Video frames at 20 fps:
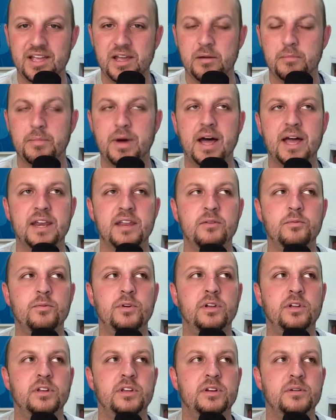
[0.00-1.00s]
Monty
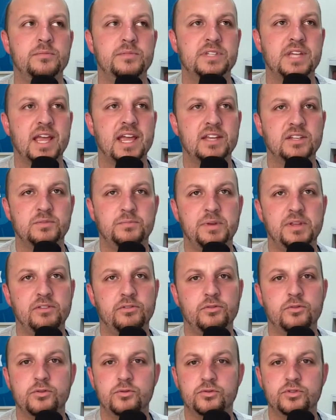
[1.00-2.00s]
Williams has been
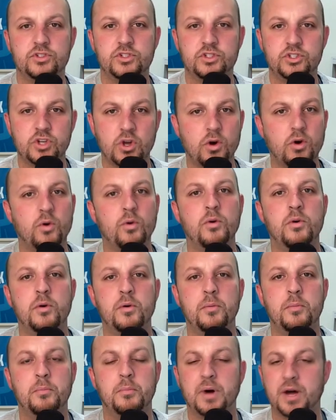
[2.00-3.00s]
through so
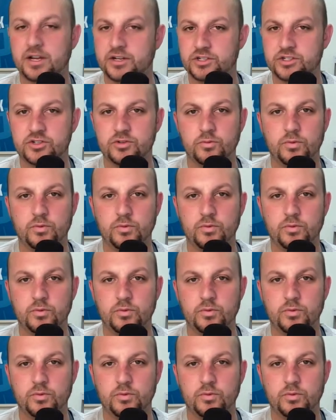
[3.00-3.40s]
much.